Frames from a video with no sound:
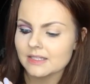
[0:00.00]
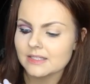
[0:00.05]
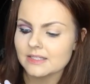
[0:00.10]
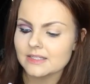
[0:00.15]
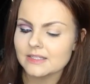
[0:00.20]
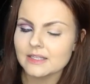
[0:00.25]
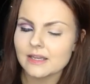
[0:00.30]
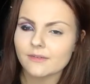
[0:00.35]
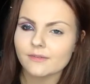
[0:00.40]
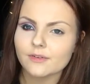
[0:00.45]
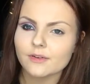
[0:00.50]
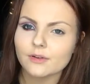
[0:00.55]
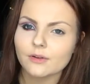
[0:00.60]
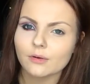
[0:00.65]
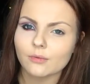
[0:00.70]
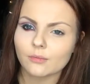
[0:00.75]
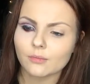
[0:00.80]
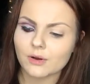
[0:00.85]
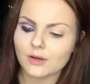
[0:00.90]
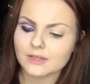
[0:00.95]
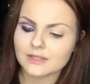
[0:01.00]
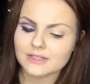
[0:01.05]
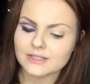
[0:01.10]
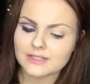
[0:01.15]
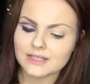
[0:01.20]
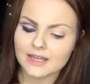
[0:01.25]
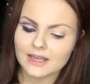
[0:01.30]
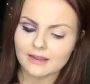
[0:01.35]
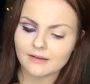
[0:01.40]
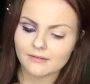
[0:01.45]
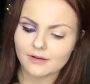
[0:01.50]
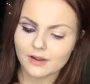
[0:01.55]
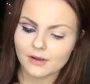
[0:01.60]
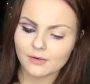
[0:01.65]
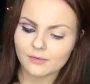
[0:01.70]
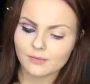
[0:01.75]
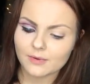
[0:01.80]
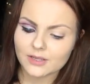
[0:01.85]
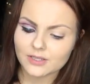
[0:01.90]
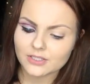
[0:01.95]

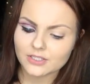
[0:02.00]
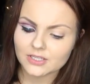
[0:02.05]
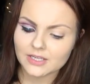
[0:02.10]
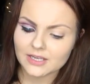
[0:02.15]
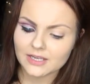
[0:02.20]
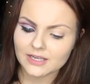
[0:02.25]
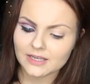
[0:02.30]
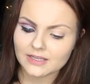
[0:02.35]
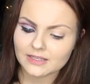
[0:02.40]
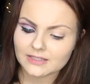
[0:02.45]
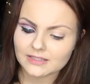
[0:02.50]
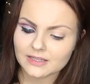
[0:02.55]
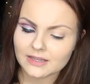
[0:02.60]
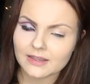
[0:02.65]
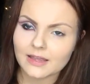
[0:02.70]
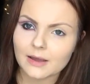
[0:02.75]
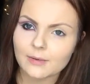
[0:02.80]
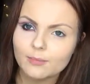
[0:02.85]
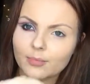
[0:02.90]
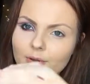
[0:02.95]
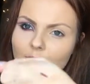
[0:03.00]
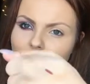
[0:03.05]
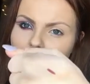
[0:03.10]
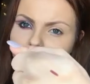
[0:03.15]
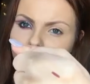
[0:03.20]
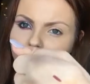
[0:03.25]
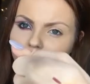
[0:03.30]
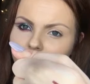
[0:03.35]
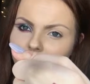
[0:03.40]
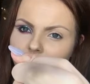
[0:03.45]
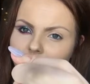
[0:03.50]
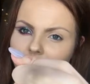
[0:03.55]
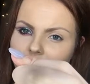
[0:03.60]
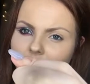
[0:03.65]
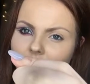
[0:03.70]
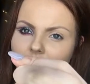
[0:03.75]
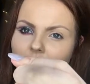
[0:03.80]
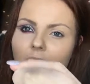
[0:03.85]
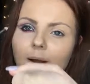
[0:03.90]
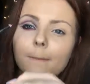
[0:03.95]
710, which is that purple colour
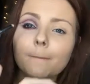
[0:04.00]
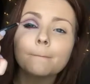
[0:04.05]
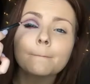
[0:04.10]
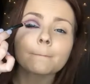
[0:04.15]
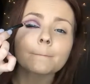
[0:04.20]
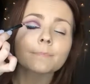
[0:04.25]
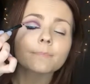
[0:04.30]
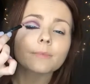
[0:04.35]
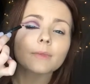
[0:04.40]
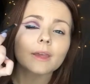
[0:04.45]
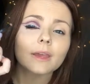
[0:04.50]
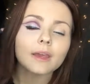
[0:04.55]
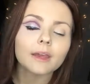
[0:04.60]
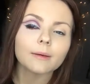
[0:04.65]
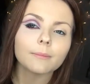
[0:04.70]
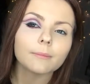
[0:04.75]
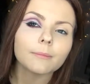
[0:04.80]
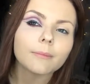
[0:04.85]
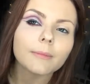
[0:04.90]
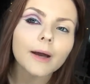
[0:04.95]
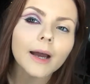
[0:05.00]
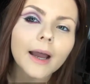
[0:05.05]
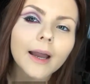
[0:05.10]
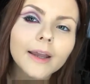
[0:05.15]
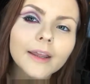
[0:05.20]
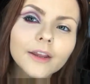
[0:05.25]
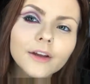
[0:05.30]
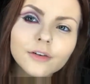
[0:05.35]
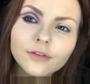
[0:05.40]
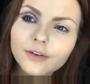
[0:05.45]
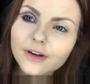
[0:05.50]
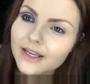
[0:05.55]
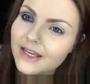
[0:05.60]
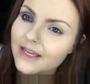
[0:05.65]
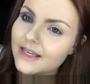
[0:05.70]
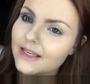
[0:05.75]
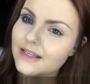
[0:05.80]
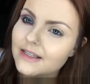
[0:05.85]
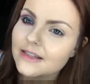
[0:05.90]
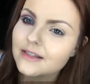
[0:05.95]
I've got in my
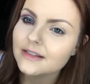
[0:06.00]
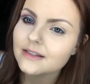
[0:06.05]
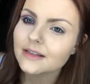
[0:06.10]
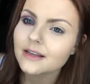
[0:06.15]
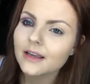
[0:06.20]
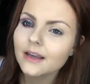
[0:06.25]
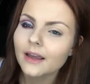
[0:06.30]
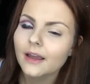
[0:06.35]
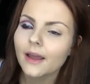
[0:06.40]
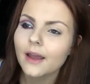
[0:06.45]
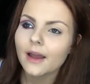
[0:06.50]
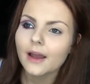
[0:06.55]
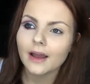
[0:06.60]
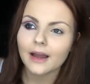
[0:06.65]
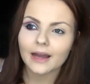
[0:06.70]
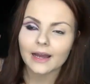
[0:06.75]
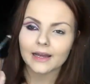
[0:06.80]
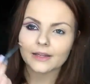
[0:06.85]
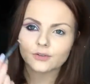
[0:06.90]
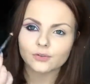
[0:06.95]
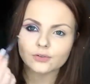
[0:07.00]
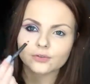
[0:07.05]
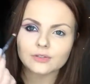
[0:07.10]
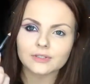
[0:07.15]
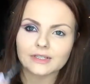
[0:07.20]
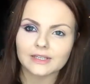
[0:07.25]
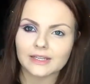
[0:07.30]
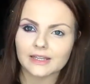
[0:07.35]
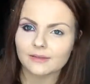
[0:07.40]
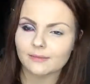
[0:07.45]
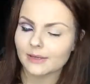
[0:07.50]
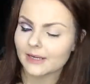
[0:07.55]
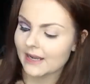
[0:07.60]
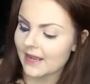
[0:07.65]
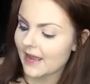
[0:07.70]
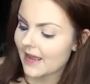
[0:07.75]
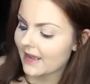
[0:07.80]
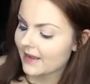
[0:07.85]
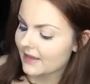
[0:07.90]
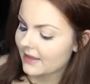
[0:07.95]
crease and underneath my
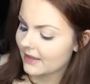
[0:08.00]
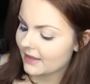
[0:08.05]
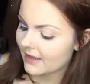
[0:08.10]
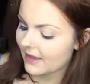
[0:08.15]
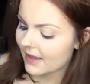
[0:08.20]
eye.